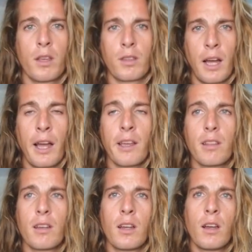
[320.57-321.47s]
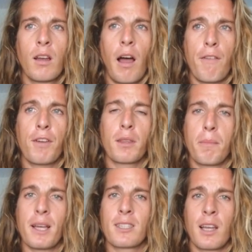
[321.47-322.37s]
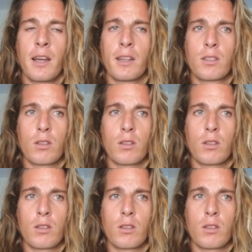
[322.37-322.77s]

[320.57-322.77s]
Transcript: the tide. I think the best tide